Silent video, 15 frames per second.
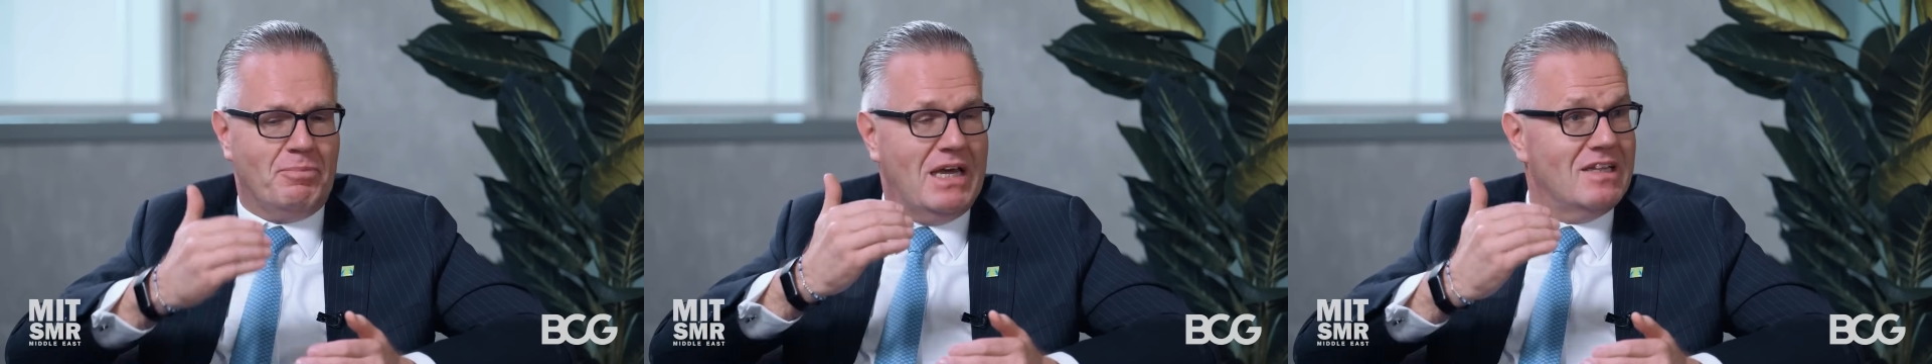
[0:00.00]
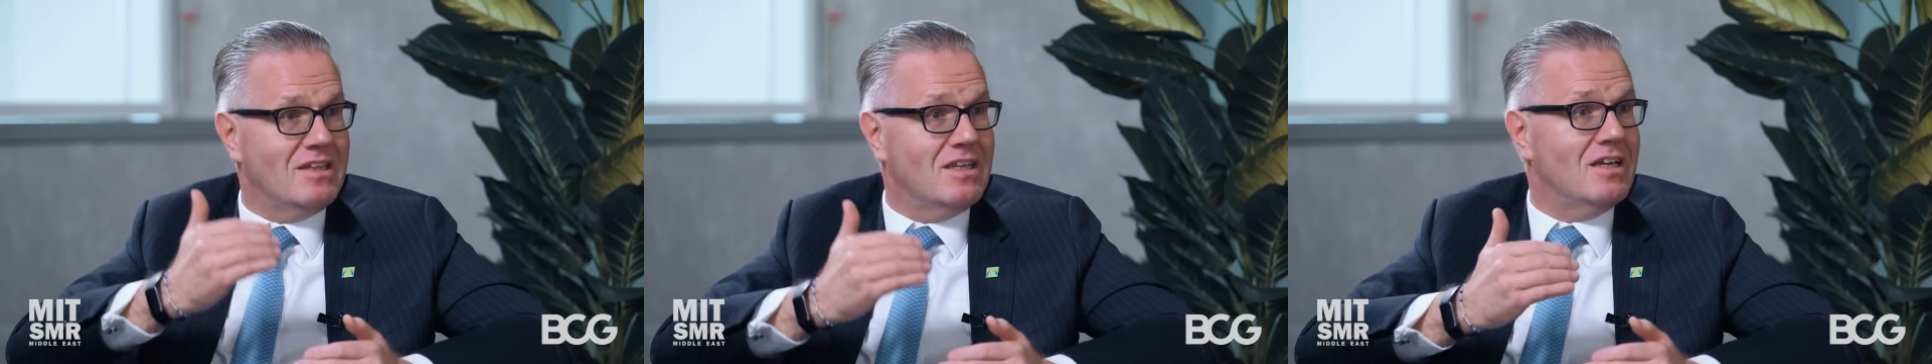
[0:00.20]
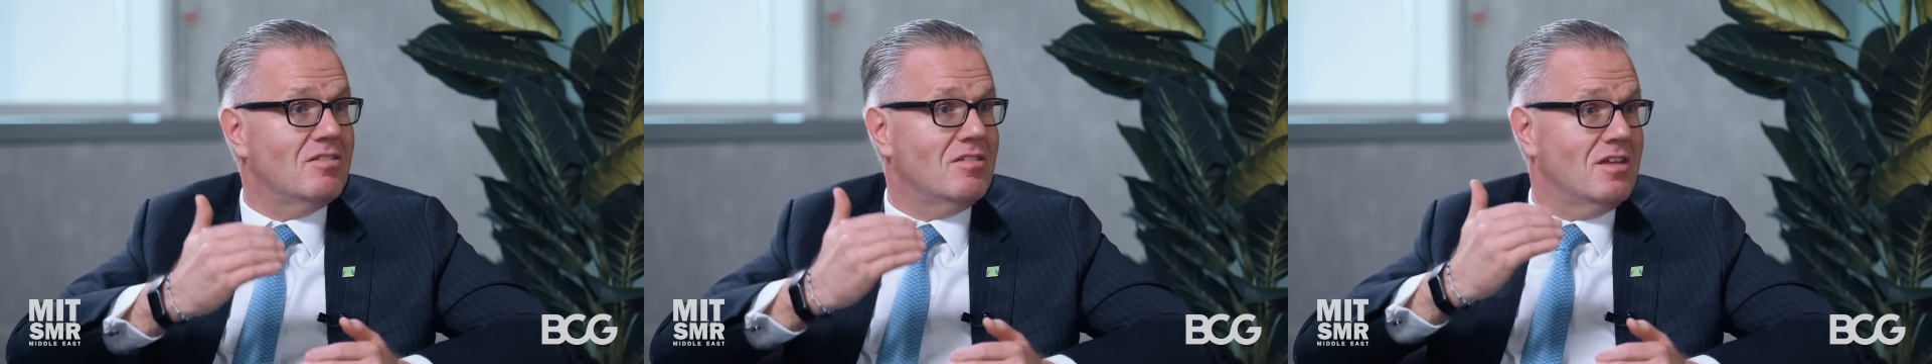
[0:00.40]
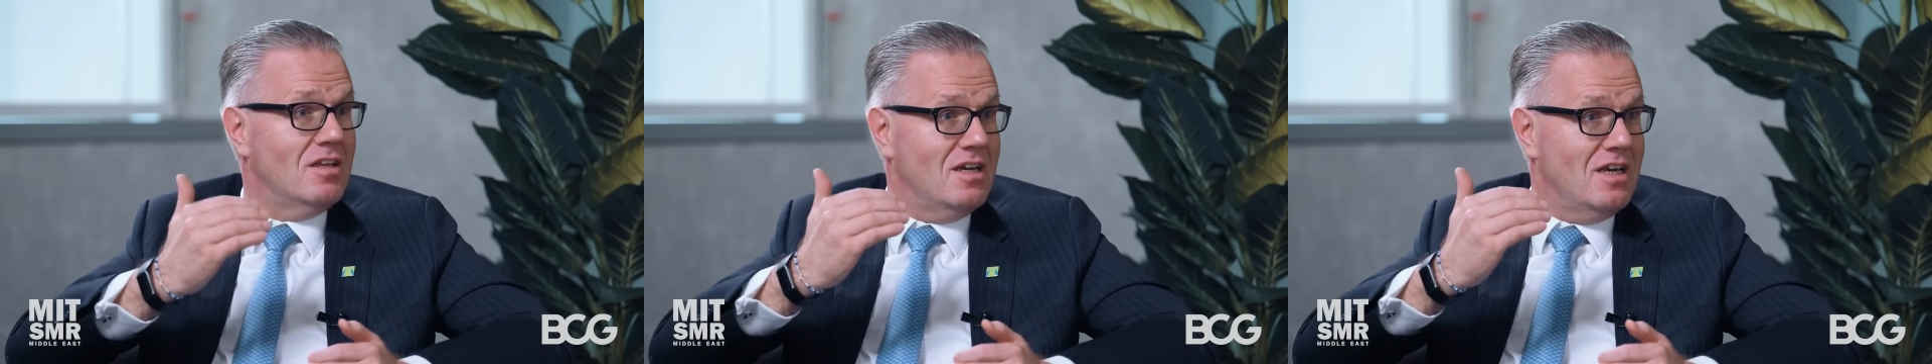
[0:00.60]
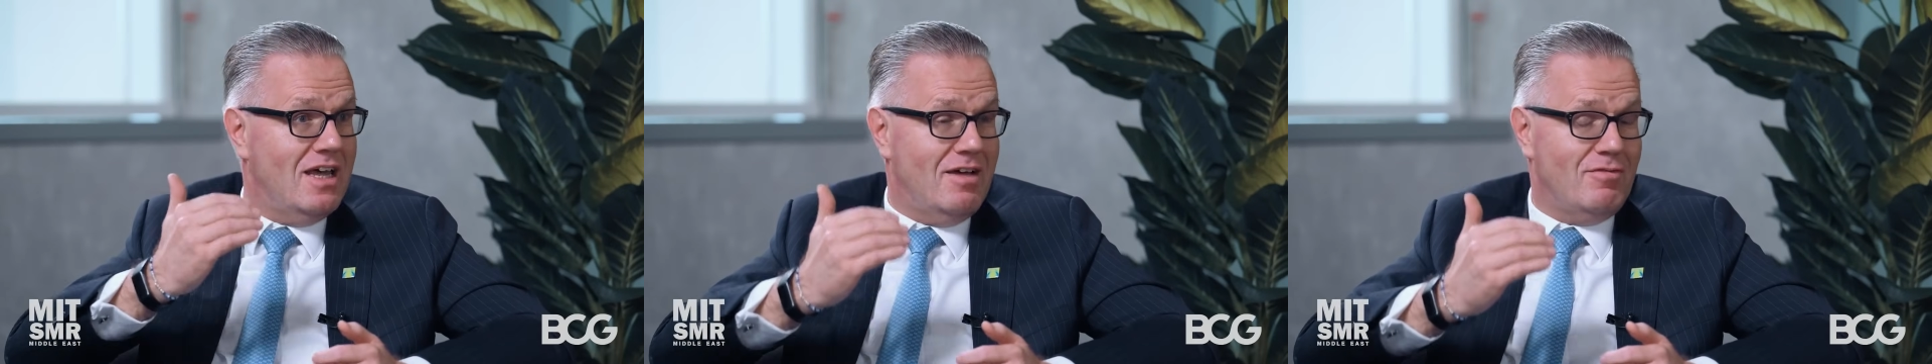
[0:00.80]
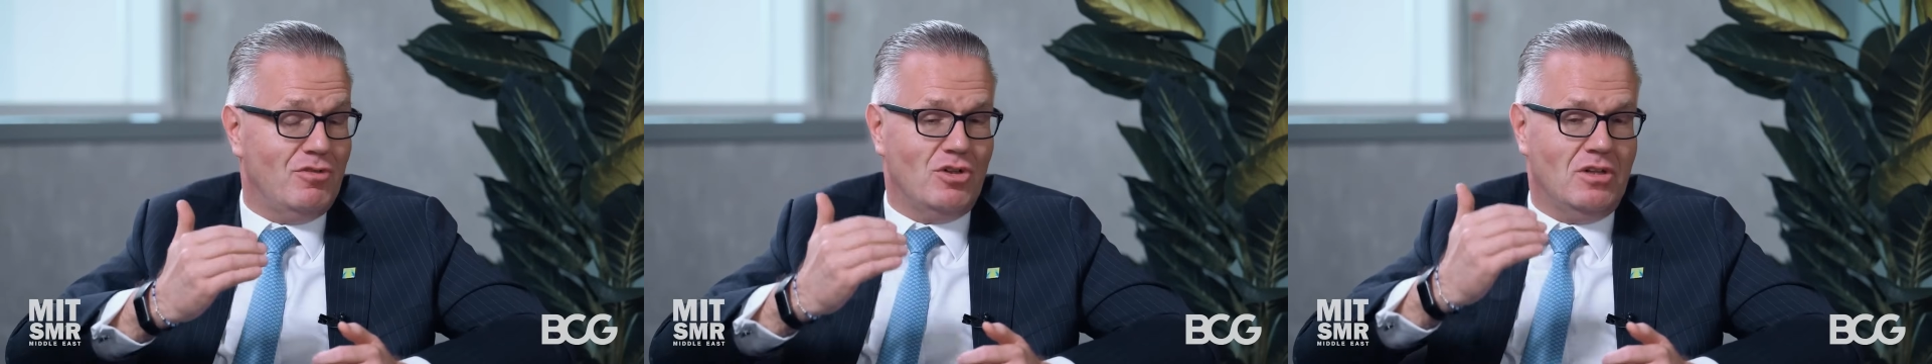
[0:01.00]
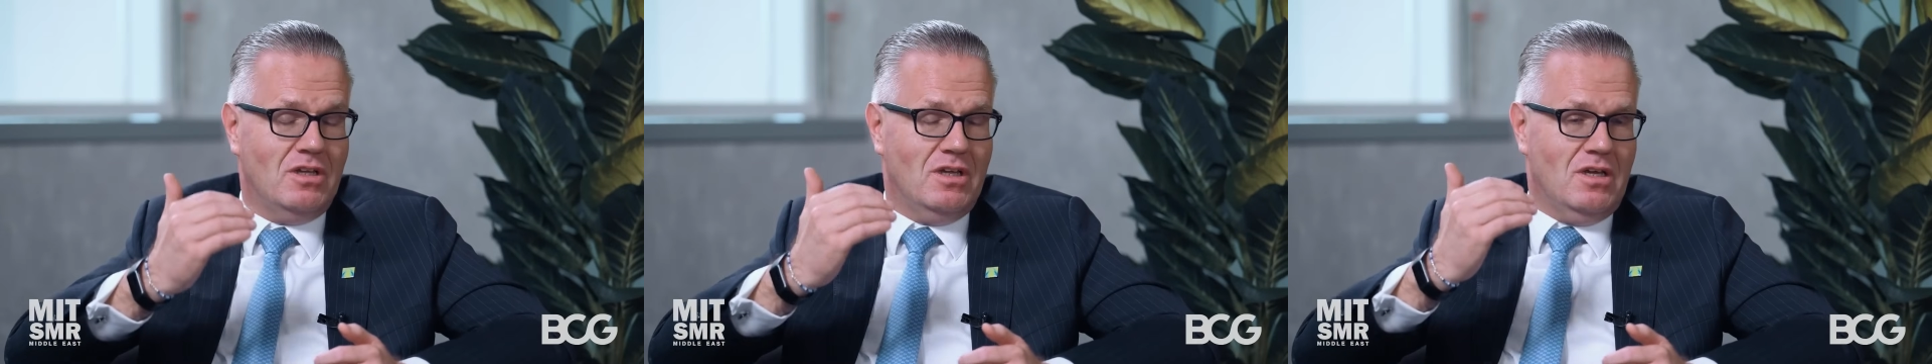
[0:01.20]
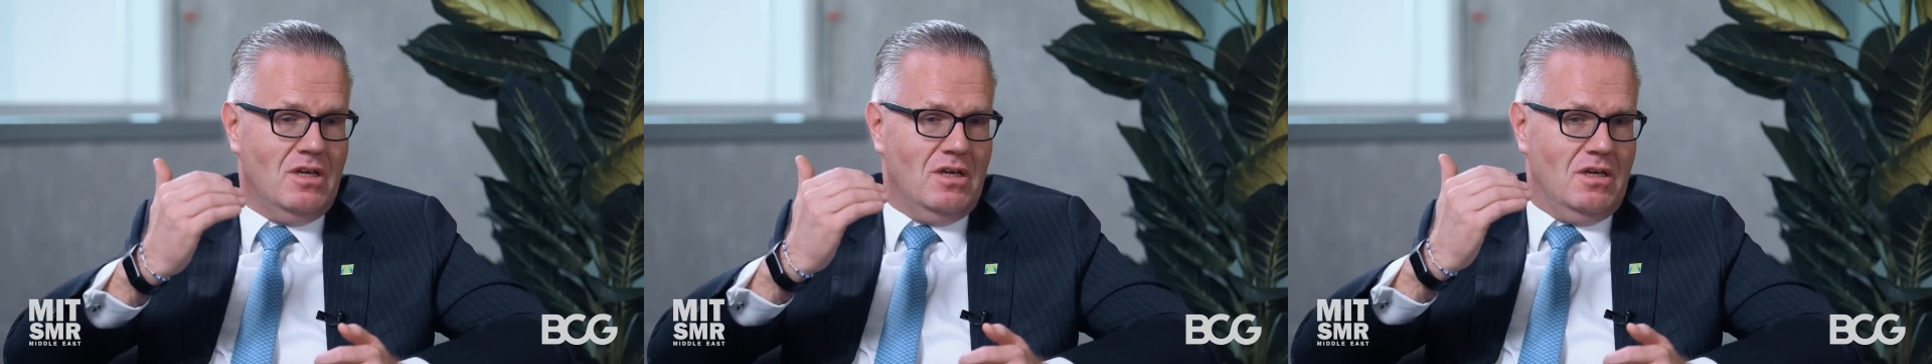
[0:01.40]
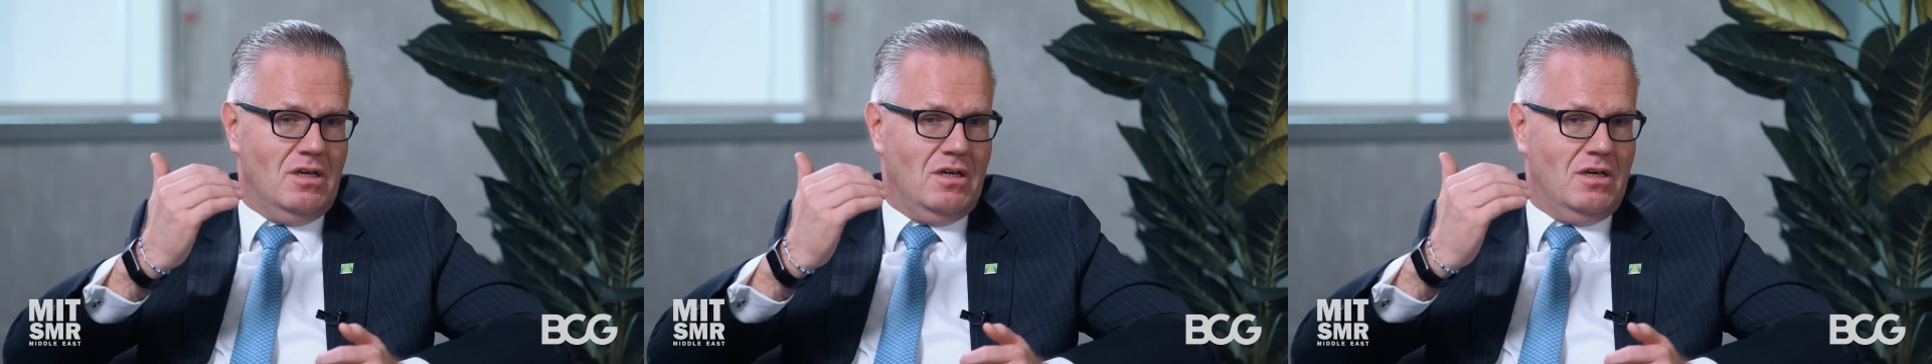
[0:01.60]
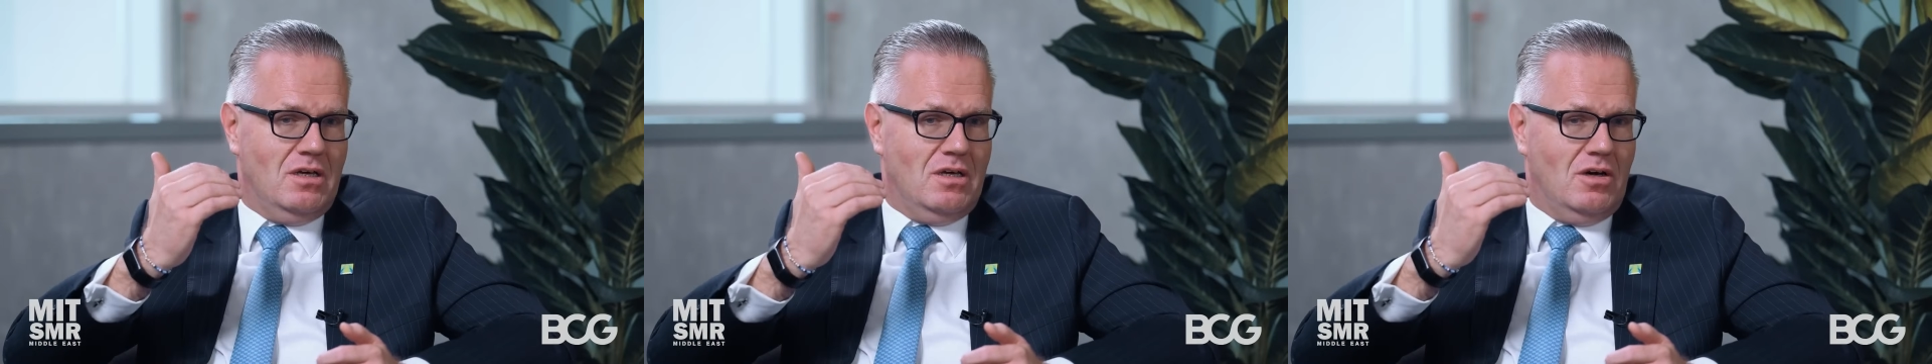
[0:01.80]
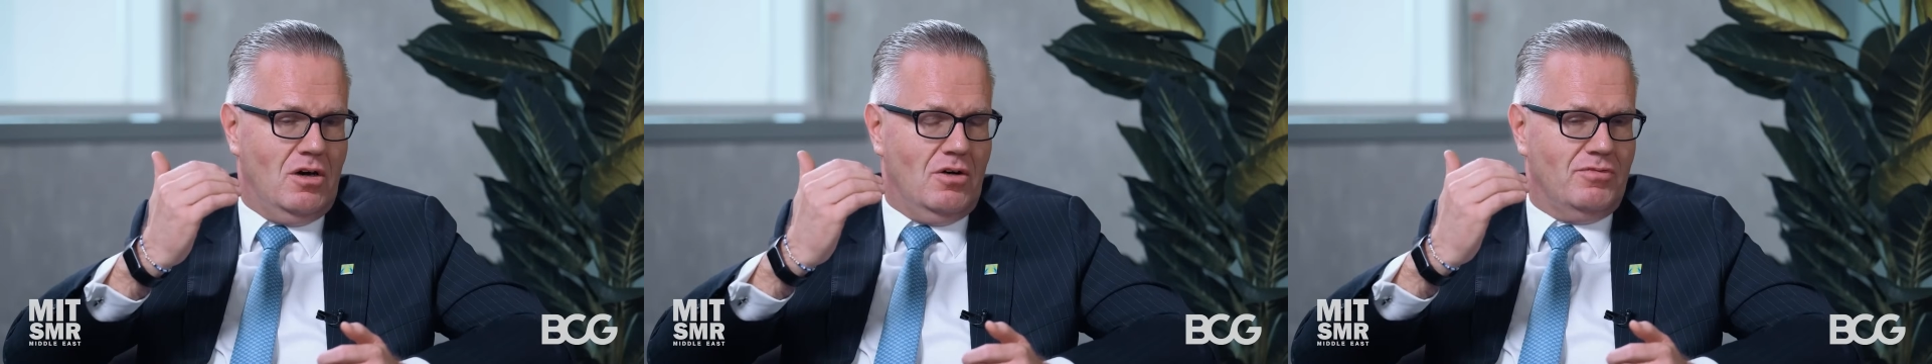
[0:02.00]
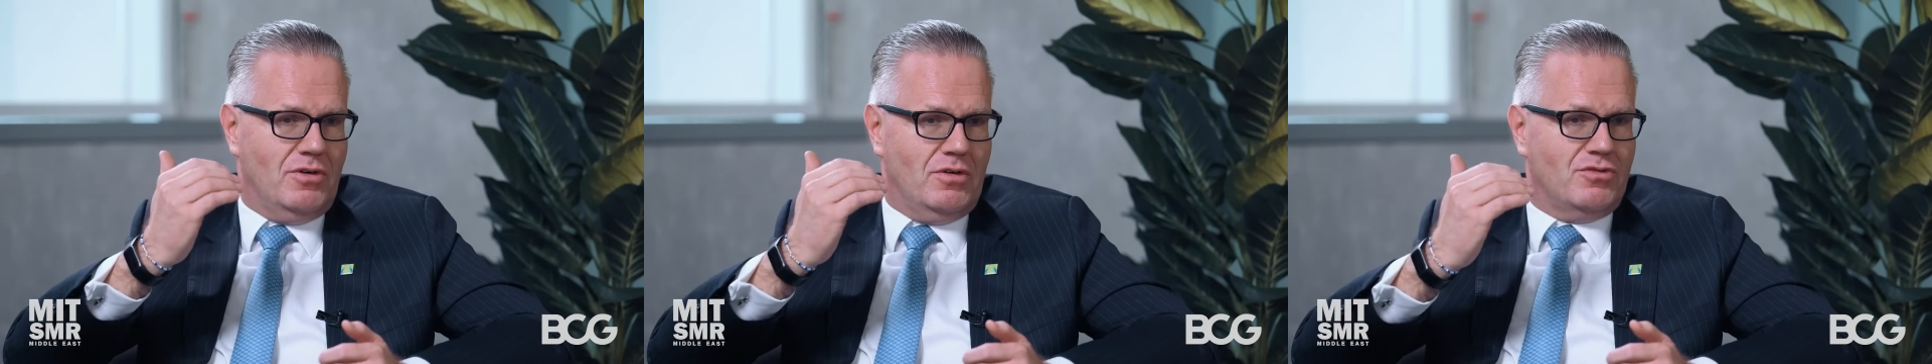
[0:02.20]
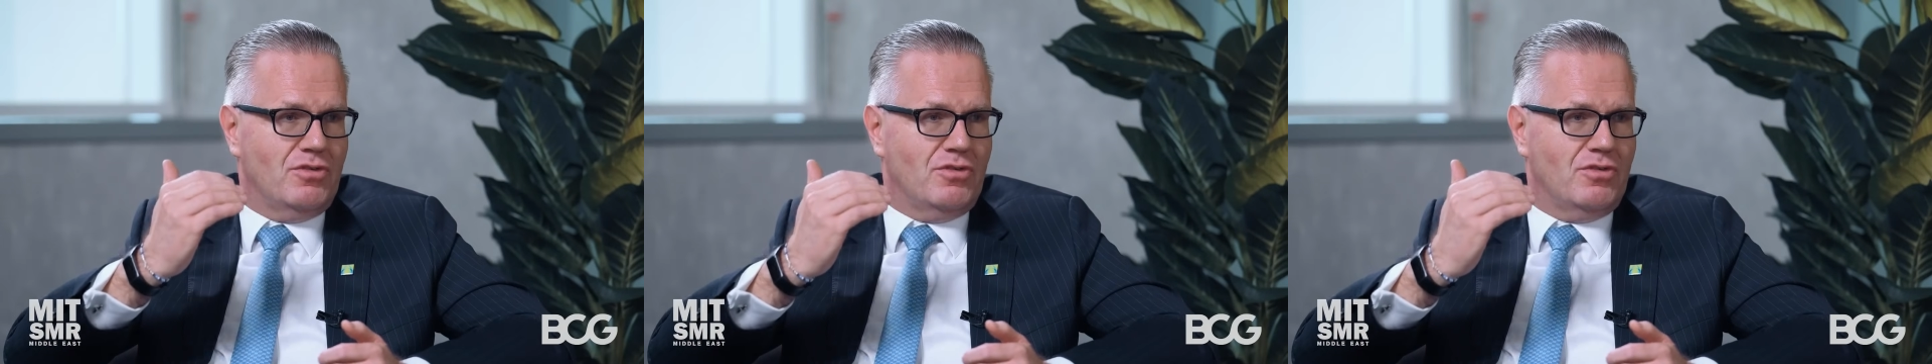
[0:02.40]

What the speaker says: And that's the level of